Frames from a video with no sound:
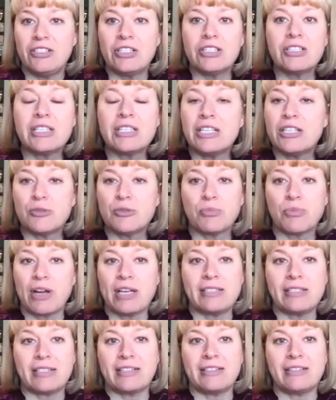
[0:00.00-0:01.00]
Just his
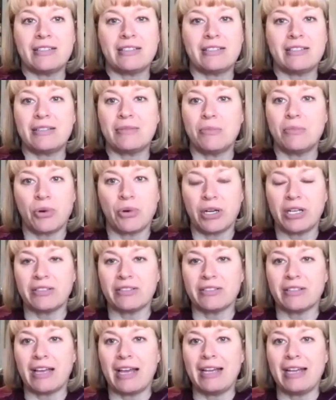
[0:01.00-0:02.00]
presence
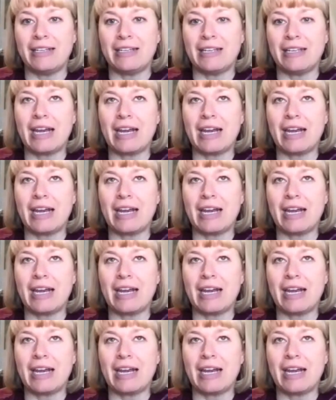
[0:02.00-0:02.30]
brings light.